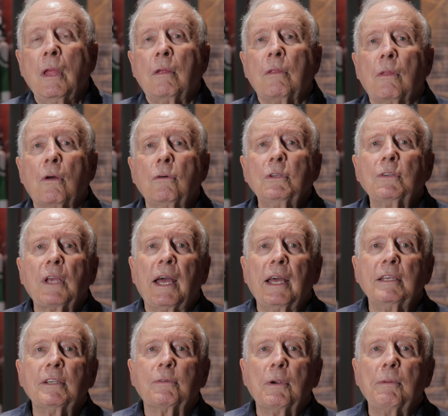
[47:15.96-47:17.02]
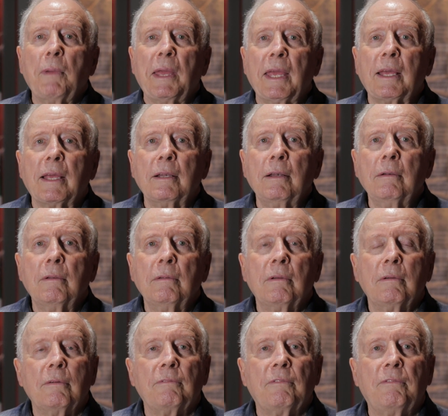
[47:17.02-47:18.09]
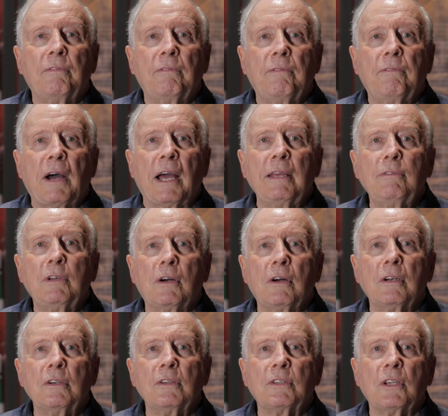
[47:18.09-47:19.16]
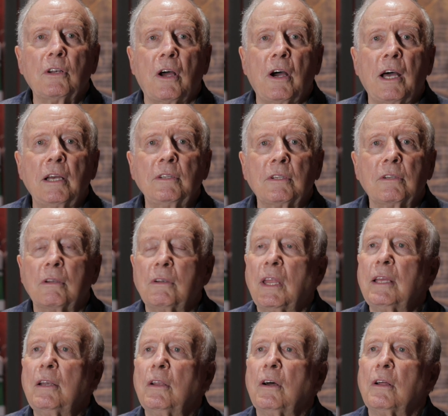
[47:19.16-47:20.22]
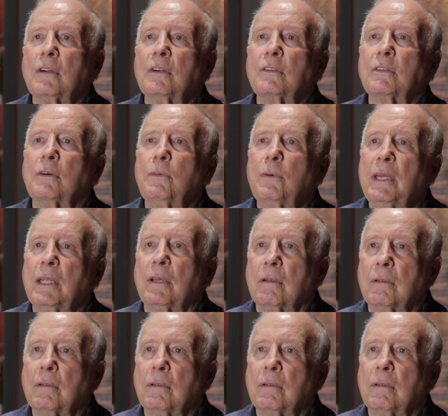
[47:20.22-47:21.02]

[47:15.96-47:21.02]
those guys were making $5 a loss, $10 a win,